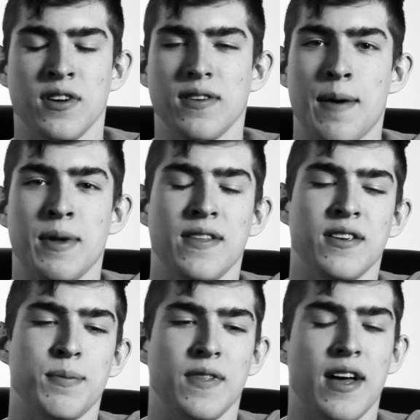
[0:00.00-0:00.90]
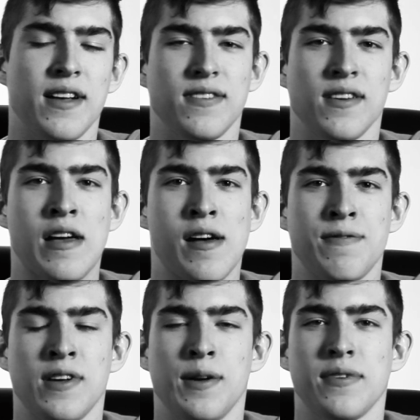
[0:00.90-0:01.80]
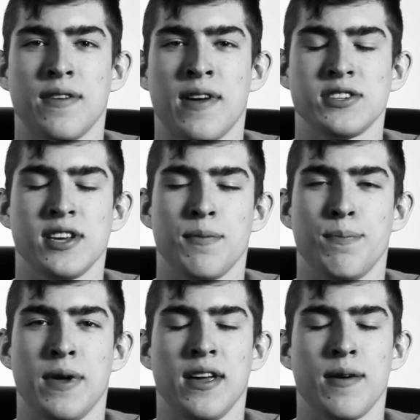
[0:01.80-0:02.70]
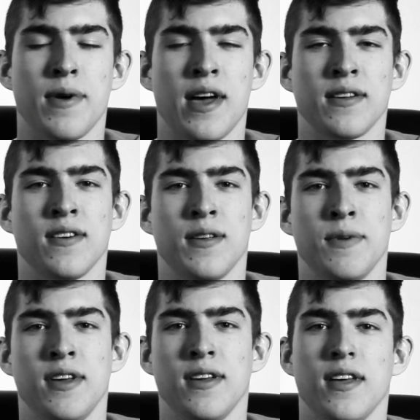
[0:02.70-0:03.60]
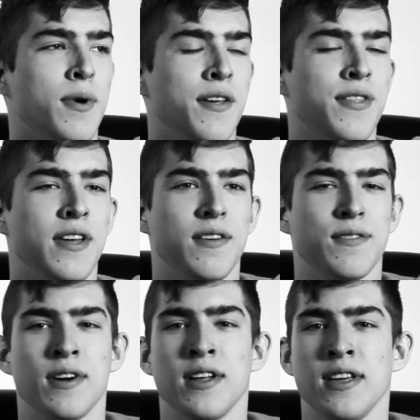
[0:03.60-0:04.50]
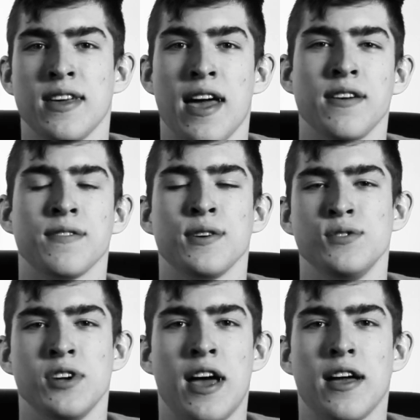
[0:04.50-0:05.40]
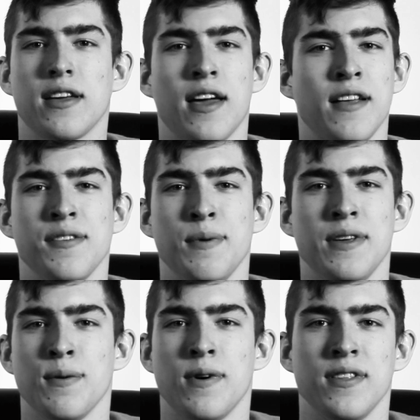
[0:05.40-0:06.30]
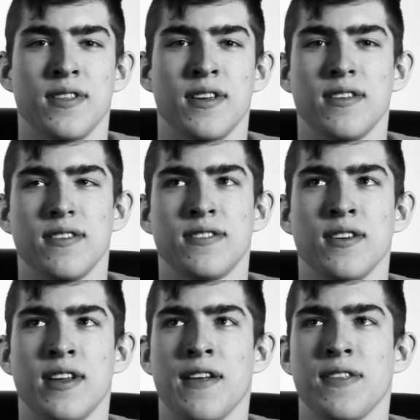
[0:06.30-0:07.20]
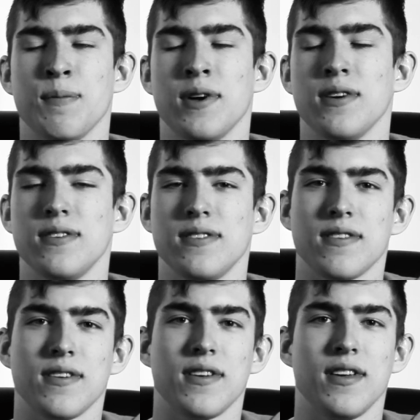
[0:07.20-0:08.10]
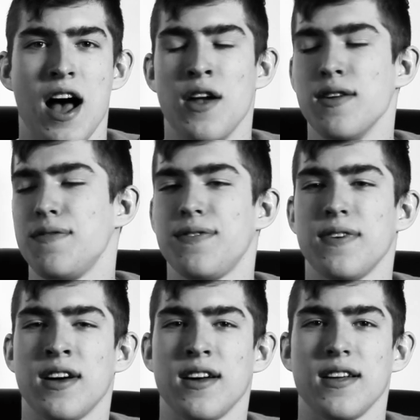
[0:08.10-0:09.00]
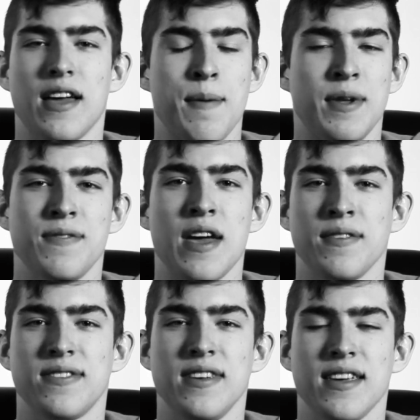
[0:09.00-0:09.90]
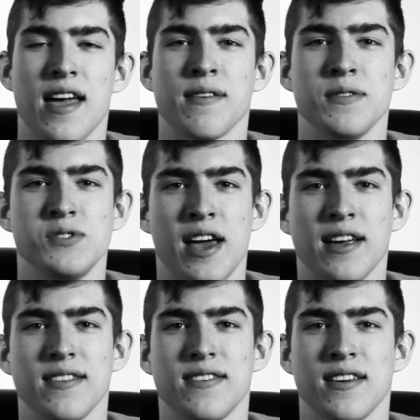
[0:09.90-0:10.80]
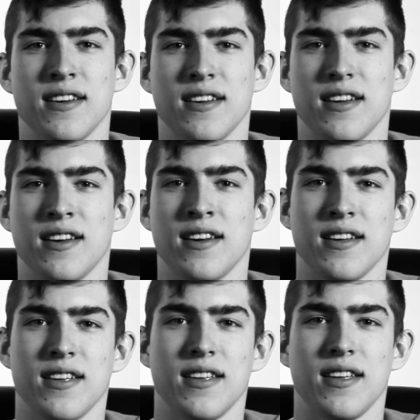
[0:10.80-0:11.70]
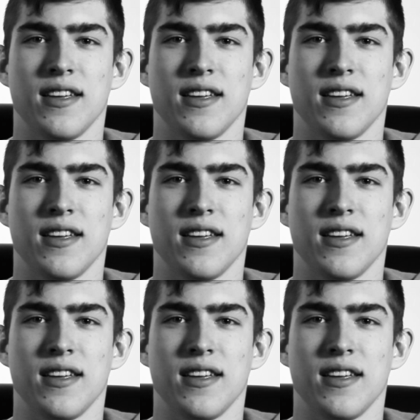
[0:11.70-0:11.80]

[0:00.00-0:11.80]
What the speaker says: There's been lots of films that have actually had a big impact on me, but I think really Kangaroo Jack had to be the one that stood out the most. I don't know if if you haven't seen Kangaroo Jack, it's a